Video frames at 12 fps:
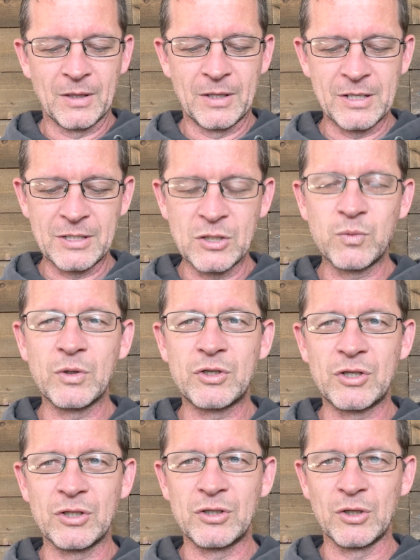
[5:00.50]
This is
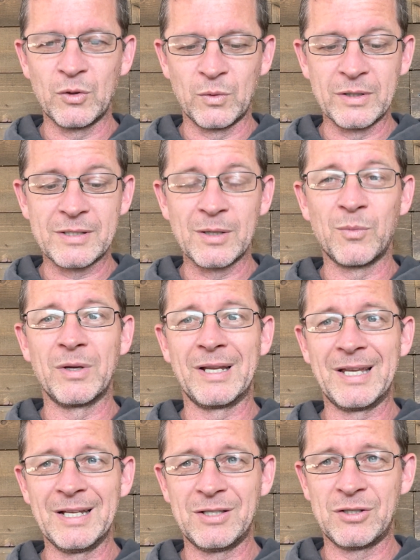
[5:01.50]
what you do when someone
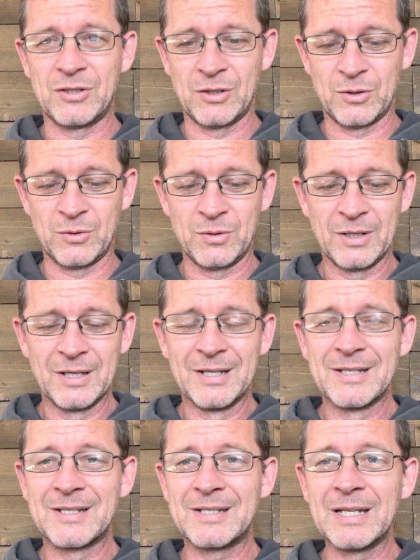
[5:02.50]
hits you,
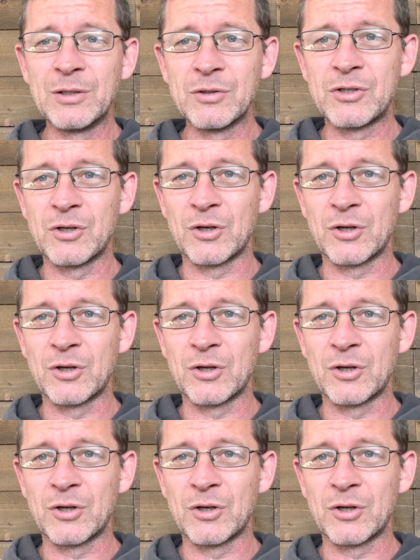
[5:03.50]
steals